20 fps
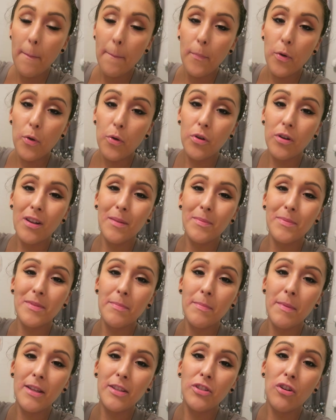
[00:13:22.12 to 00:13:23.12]
Pour it up
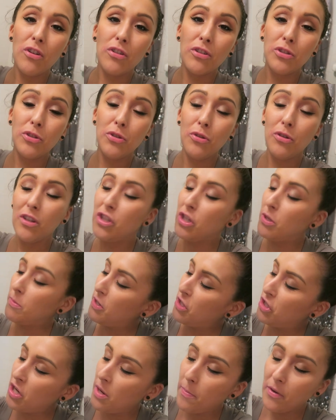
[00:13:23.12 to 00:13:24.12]
to my dog Duke, a
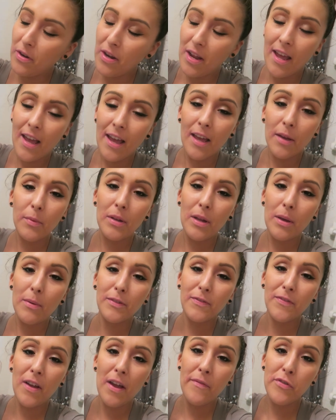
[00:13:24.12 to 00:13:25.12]
German Shepherd I had when I
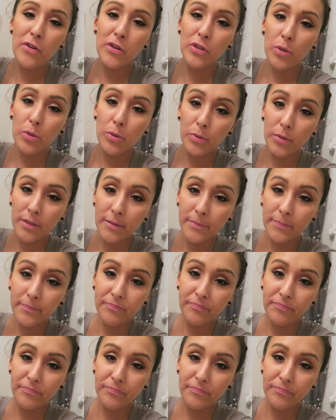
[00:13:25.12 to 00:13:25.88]
was five years old.